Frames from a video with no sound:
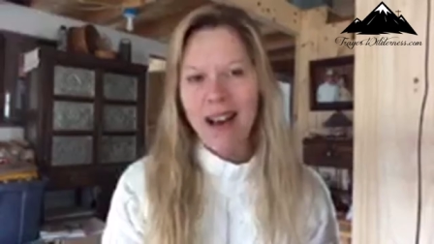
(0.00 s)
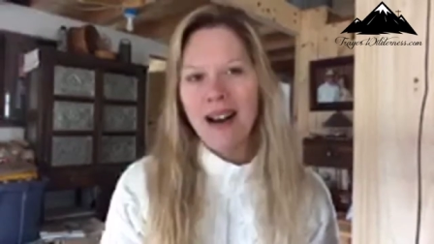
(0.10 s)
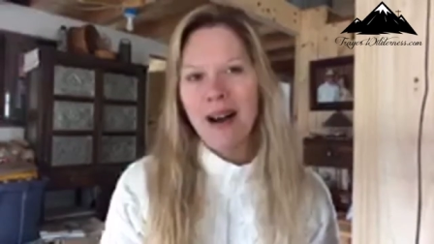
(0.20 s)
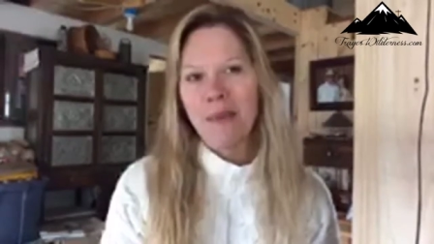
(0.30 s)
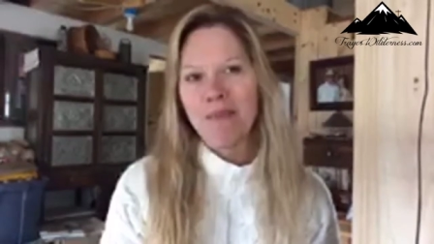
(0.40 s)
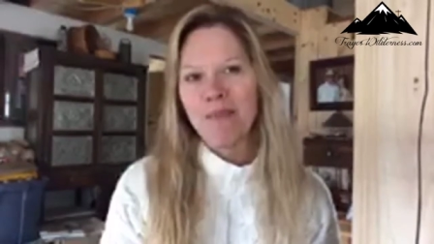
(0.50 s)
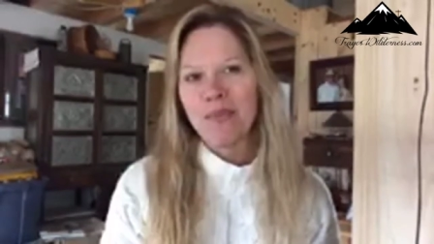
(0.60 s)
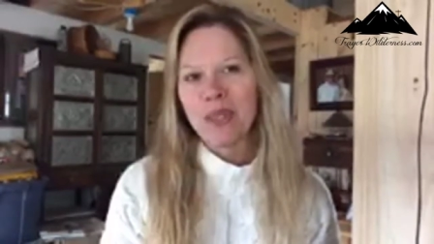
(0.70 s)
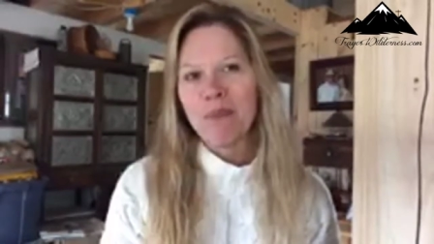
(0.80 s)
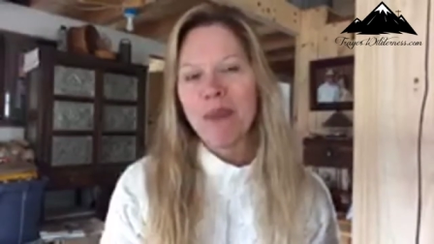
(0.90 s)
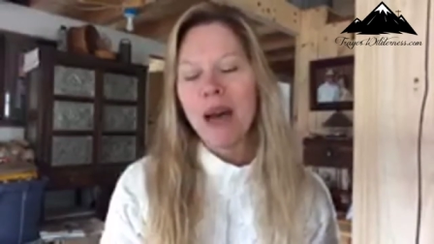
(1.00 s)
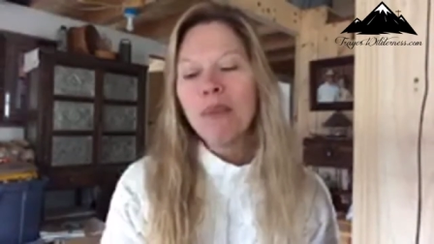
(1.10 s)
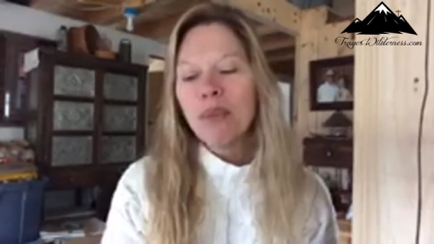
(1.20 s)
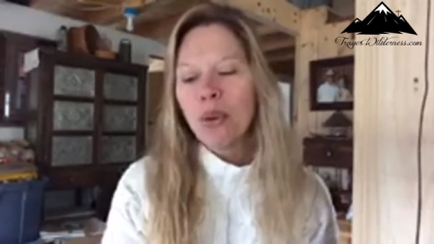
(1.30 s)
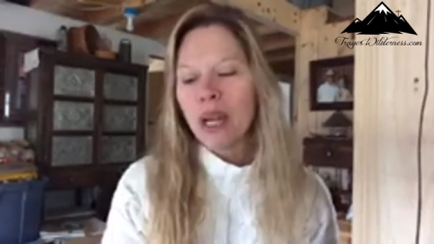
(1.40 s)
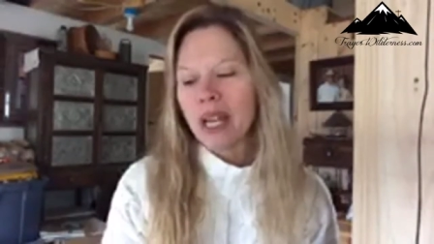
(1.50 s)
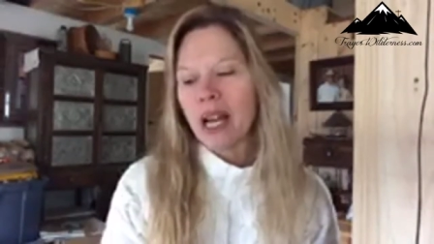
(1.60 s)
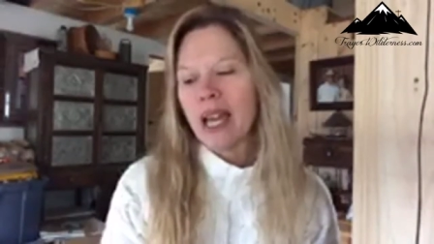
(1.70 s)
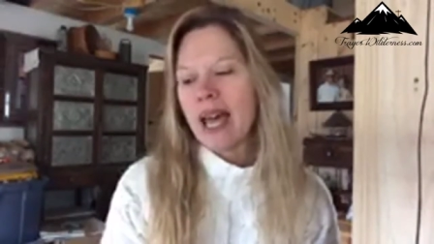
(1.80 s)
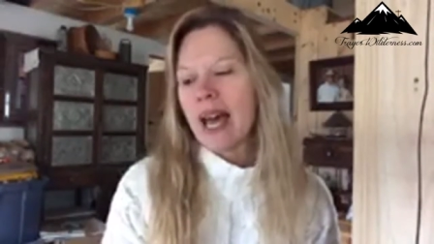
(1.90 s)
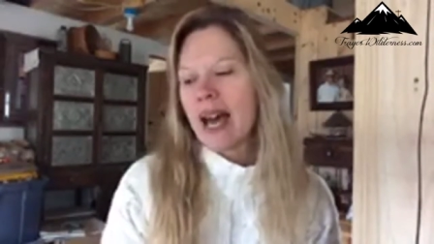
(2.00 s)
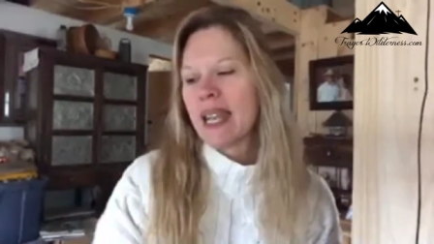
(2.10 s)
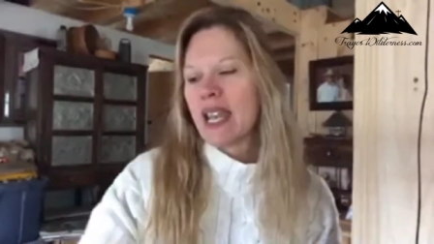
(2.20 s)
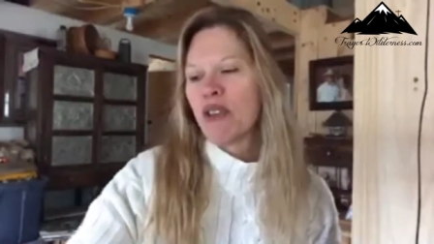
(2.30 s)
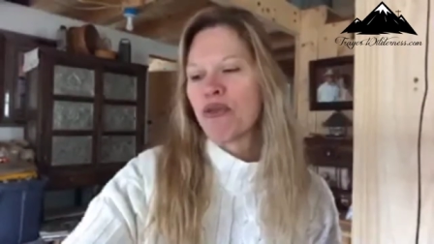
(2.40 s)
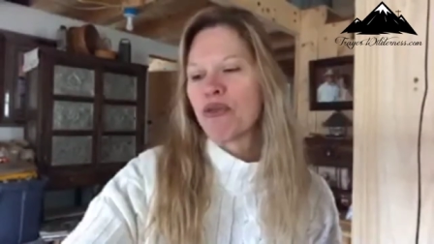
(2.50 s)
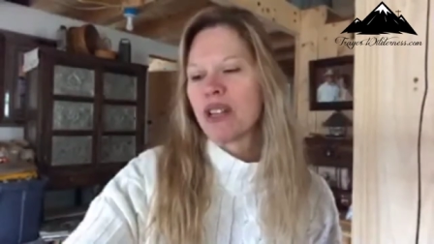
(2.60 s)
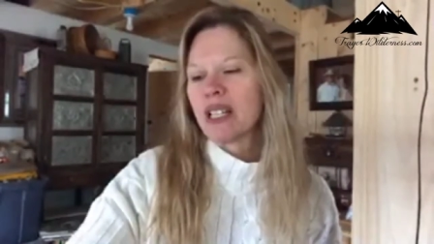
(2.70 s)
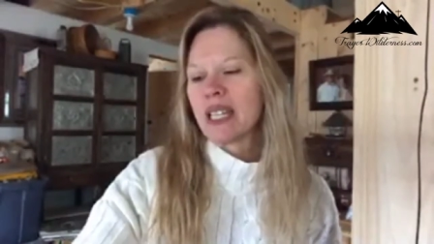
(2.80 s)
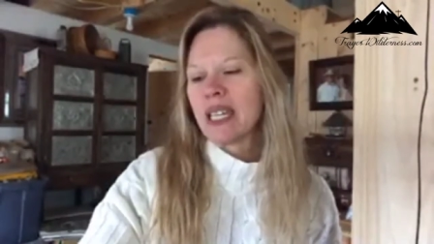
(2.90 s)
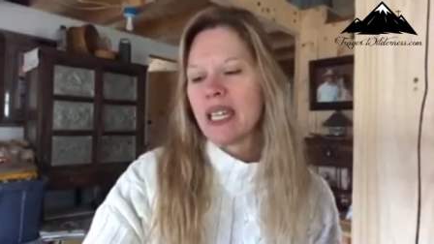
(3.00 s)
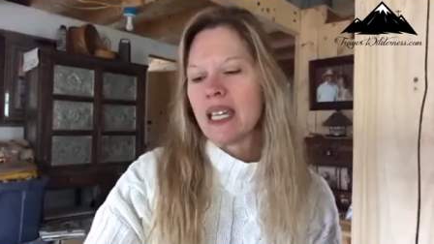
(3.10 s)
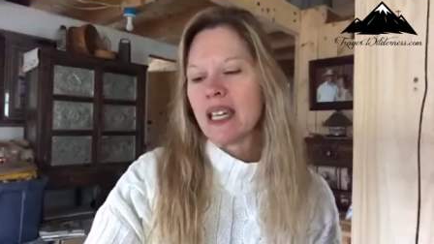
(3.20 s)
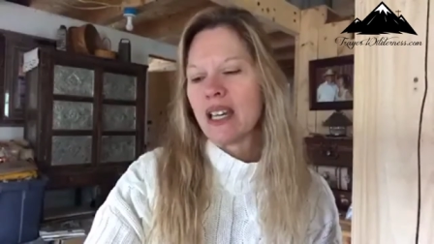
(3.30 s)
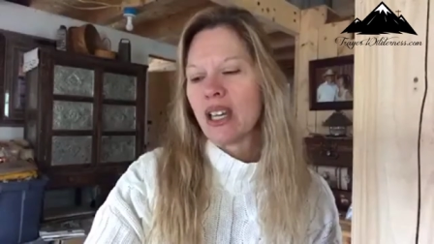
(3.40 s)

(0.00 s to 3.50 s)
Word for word: Um, the Mountain Boy and I had a really,